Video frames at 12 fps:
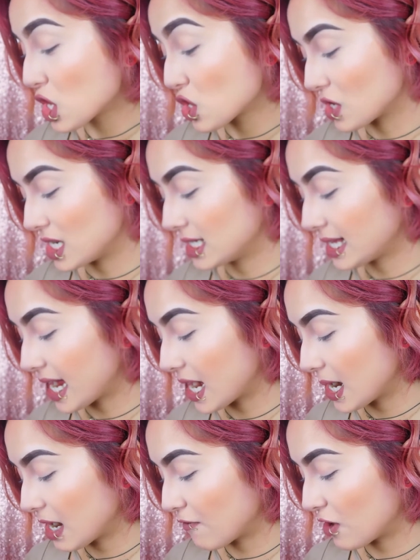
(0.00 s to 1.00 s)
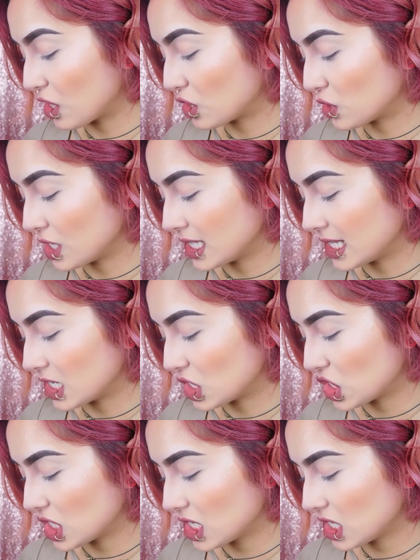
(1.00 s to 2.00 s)
crease area for the
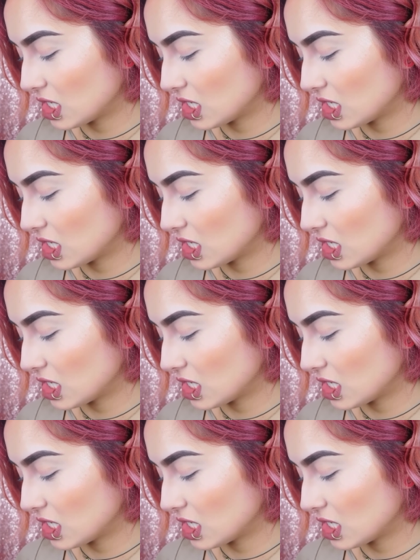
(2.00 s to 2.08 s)
transition